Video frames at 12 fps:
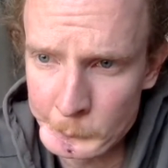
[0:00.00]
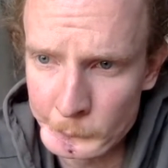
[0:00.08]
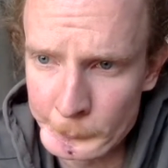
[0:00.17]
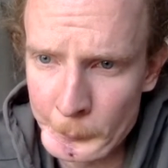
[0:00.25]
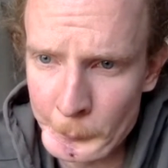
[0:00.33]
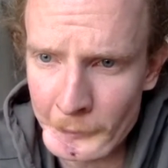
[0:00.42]

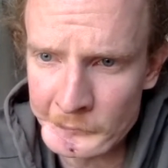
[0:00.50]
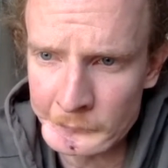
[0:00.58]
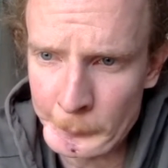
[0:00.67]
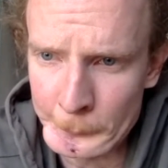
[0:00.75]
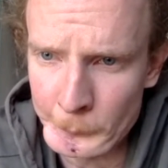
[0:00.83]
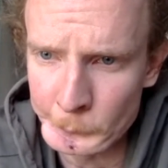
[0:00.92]
We'll be watching
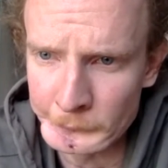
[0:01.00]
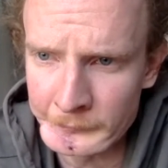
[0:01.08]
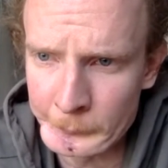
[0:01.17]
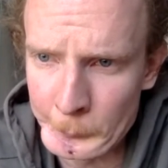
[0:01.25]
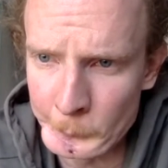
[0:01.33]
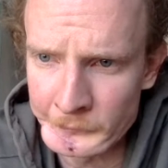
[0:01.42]
the Pro
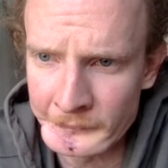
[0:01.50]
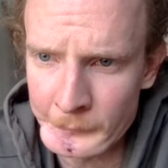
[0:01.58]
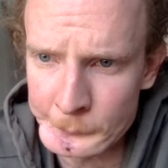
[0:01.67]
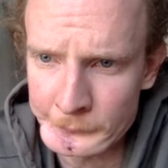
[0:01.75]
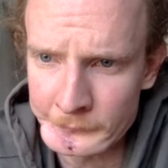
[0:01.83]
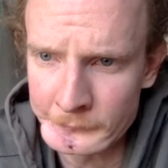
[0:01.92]
League more than
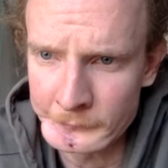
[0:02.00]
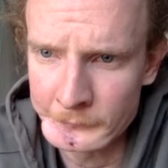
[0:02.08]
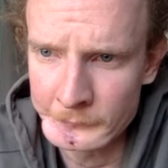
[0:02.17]
ever.